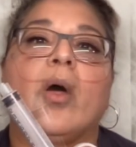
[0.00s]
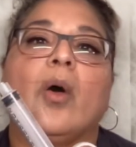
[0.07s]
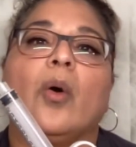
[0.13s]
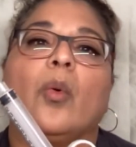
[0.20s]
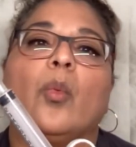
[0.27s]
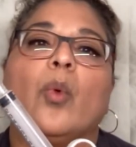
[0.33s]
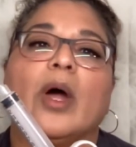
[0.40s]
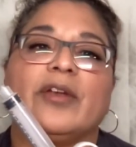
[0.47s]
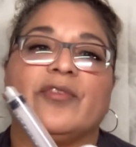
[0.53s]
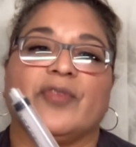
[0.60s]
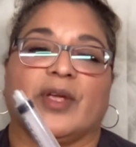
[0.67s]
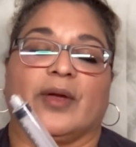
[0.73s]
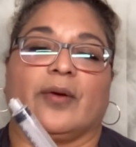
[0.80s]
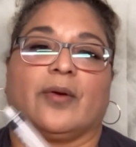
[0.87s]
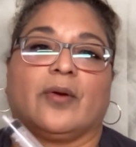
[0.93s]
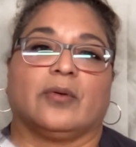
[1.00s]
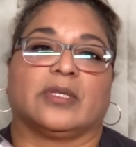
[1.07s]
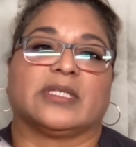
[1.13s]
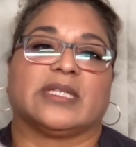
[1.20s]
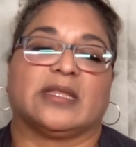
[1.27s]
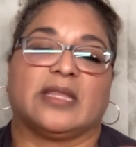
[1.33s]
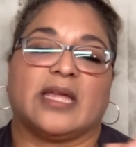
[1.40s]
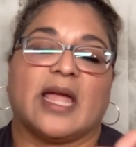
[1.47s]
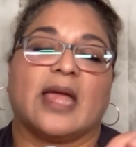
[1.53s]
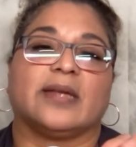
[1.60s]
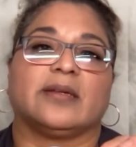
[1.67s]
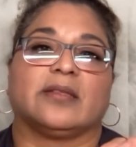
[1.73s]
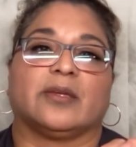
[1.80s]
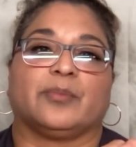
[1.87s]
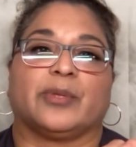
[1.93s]
1 finger hold is at the
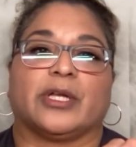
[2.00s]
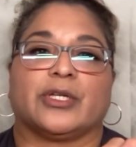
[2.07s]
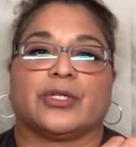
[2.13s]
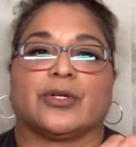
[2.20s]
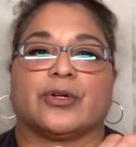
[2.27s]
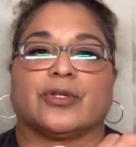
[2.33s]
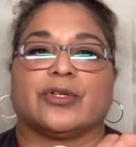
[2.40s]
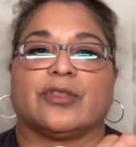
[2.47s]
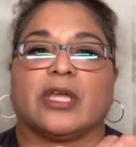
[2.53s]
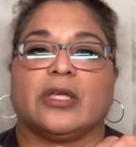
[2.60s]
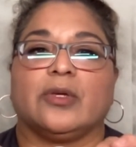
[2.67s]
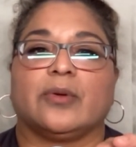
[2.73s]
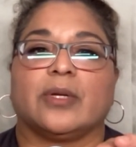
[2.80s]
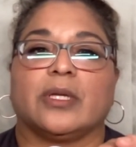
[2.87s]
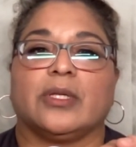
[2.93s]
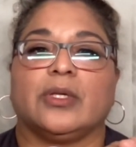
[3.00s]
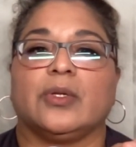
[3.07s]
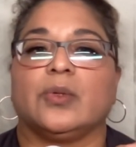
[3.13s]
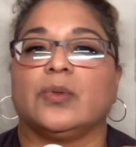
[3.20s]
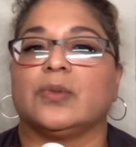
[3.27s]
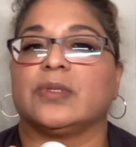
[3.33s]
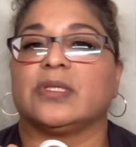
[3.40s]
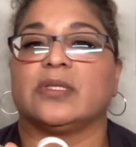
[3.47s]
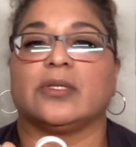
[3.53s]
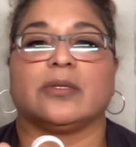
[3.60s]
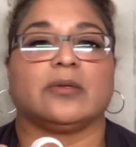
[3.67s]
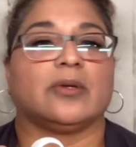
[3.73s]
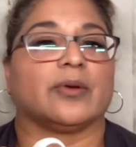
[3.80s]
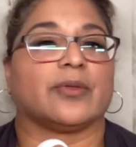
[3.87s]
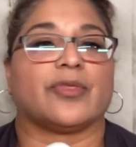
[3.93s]
end of the plunger so that you can use
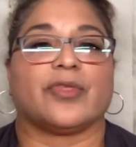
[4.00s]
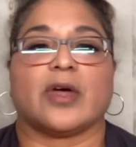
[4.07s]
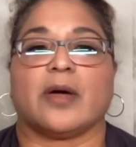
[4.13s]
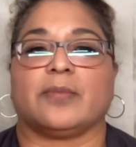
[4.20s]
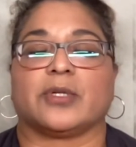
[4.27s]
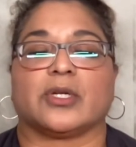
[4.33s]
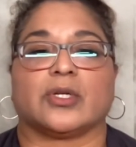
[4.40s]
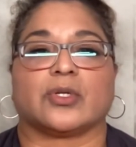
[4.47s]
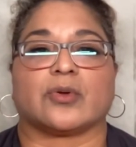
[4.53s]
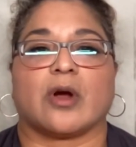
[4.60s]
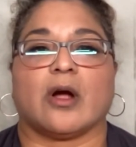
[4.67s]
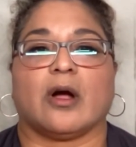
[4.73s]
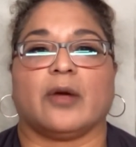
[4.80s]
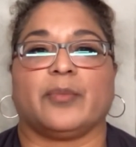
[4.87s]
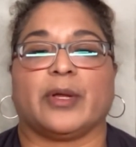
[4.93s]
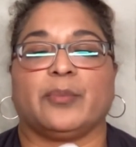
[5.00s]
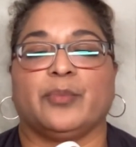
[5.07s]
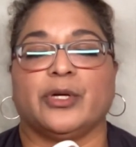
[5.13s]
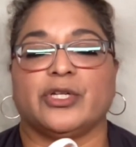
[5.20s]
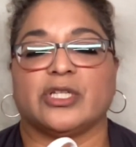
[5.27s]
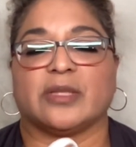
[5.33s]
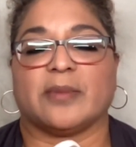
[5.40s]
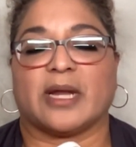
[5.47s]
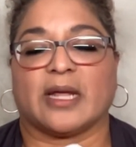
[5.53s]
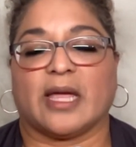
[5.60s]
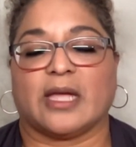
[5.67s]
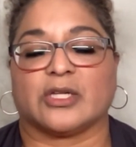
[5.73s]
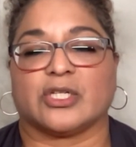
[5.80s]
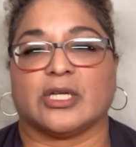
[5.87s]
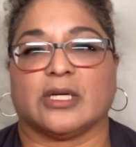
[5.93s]
your thumb to draw up and push the
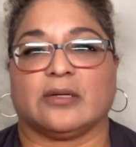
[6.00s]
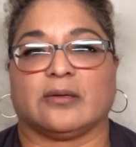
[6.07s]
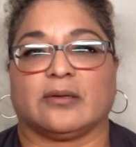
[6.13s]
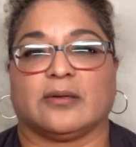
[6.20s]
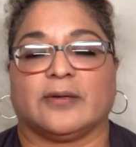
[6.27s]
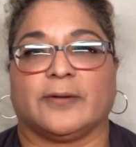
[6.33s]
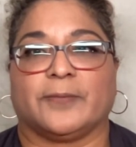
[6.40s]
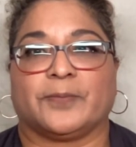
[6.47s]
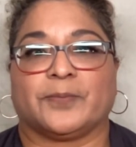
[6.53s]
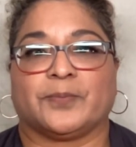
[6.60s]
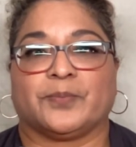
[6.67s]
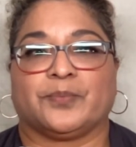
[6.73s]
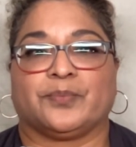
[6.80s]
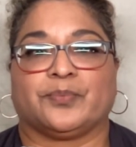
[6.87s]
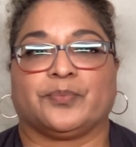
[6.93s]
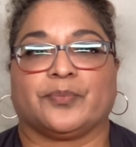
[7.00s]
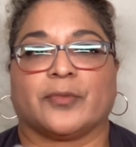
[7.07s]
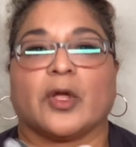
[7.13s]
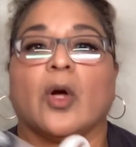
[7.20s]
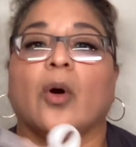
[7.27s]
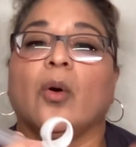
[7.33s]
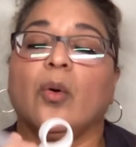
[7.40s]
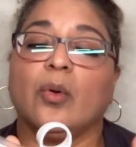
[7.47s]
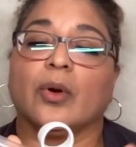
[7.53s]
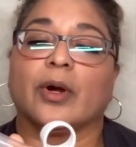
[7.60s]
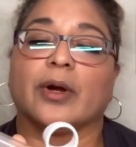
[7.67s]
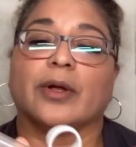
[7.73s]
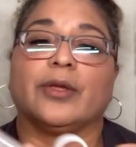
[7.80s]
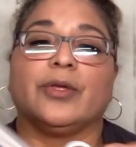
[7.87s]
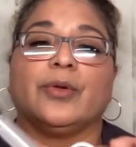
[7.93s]
medication.
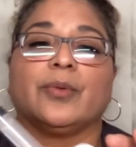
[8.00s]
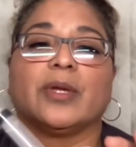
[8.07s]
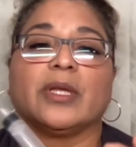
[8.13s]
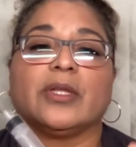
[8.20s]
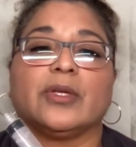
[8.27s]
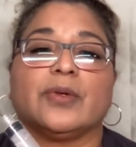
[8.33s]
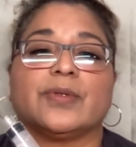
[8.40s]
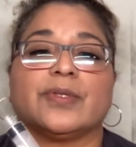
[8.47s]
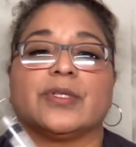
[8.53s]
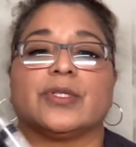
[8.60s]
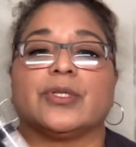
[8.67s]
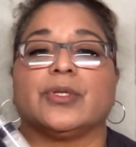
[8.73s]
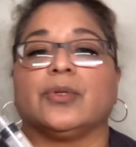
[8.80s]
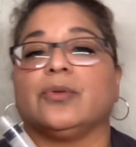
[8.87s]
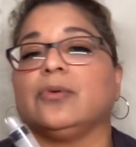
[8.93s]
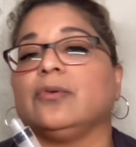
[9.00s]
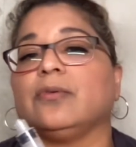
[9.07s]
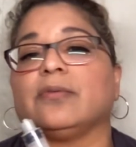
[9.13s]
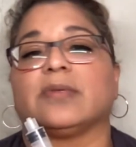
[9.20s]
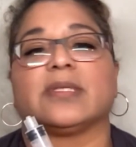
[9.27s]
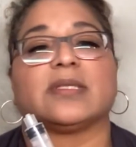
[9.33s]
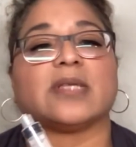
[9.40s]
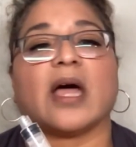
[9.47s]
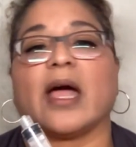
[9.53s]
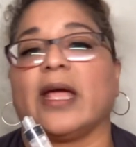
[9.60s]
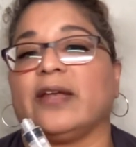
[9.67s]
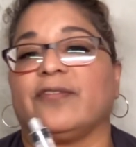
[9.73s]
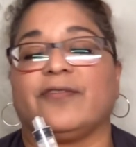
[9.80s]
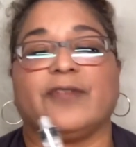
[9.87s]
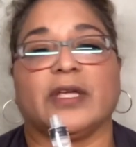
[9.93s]
Or you can use the 2
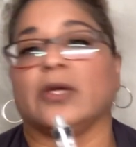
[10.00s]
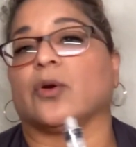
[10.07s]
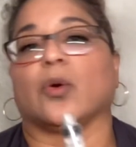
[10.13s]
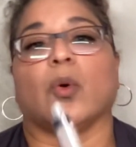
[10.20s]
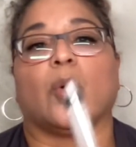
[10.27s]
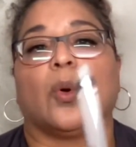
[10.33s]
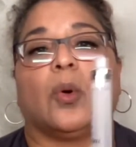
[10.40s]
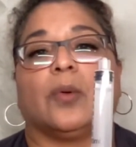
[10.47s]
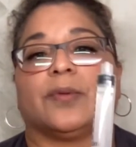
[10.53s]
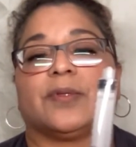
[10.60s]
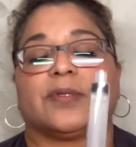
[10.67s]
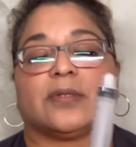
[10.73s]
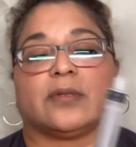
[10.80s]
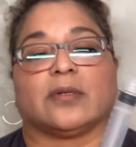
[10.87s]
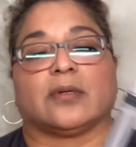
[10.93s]
side finger holds